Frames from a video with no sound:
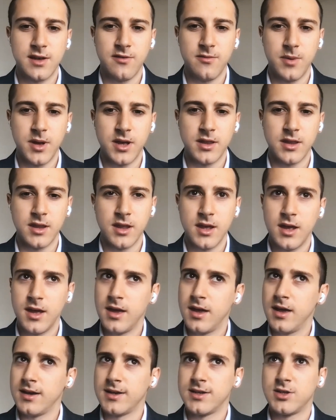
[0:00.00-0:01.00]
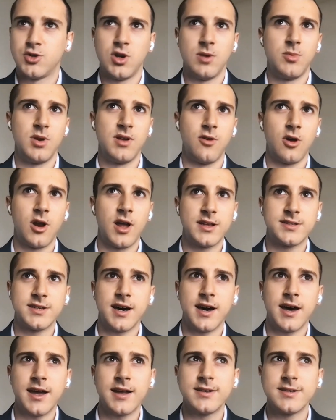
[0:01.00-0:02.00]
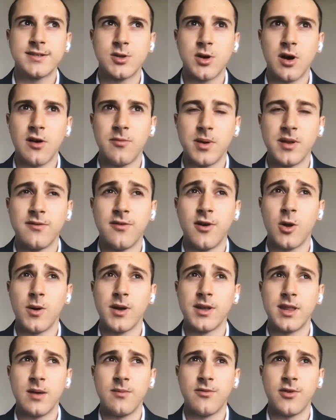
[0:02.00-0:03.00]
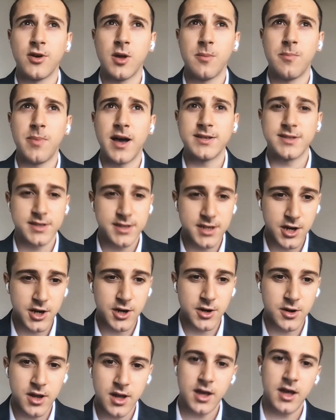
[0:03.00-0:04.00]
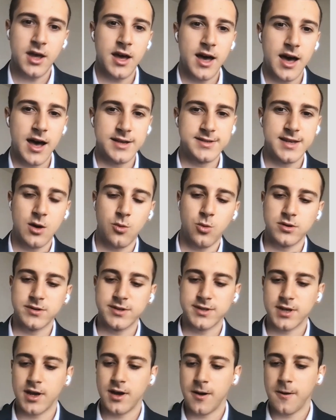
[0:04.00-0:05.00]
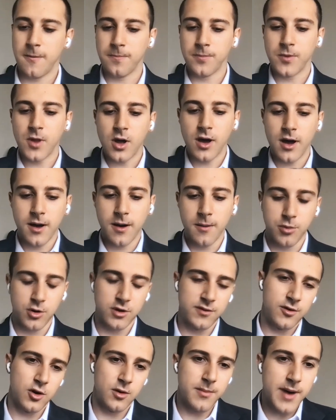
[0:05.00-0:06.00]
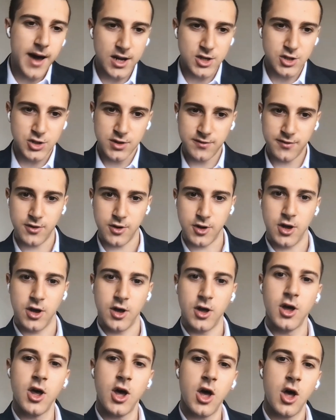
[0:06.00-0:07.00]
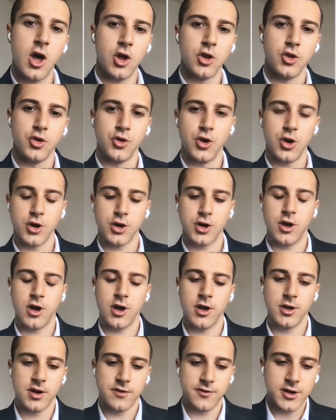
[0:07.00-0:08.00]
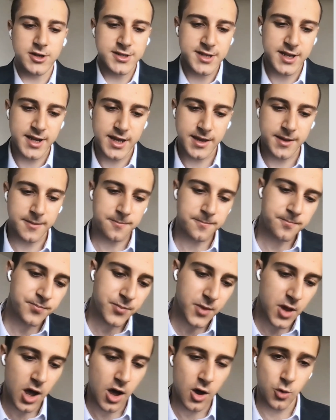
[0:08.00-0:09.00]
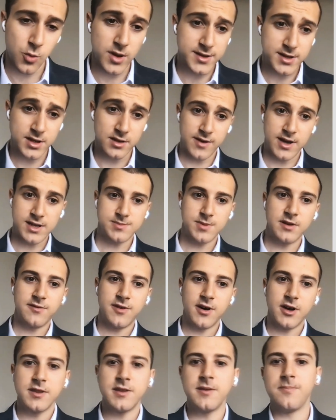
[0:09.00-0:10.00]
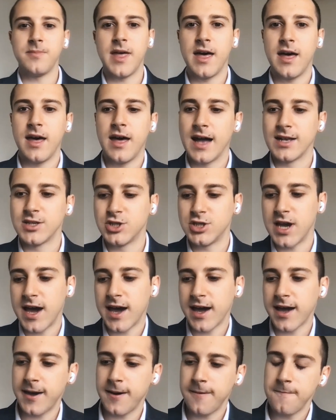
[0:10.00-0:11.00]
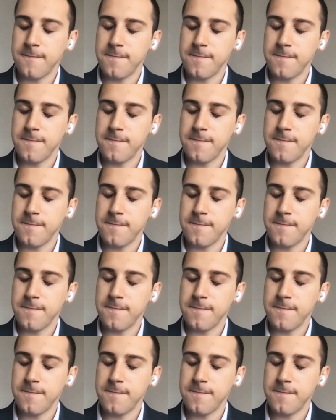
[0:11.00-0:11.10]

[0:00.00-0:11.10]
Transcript: They've been extremely volatile. So I've been following them for the past year as I was a portfolio manager for the New York University REIT Investment Fund at Schack.